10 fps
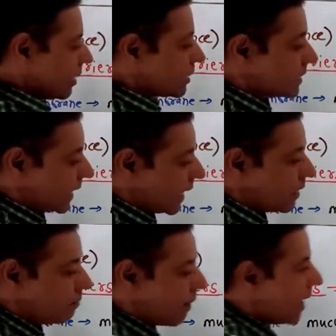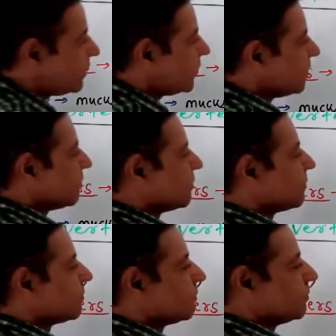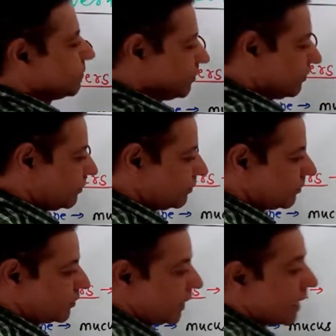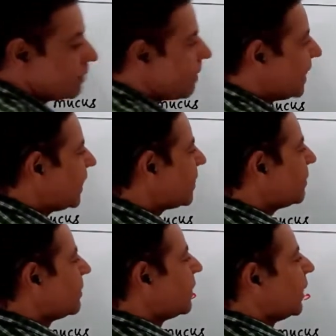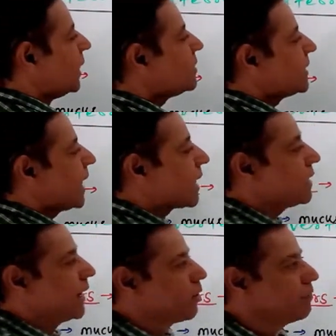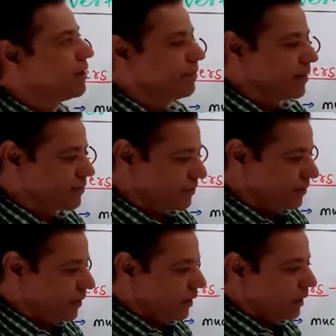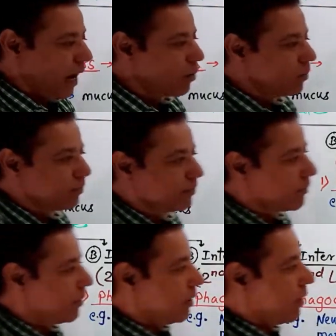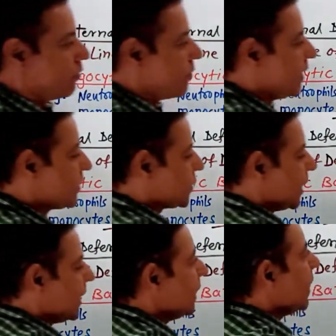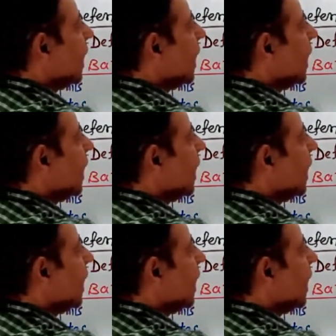second part, second barrier in second line of defense. Now we will study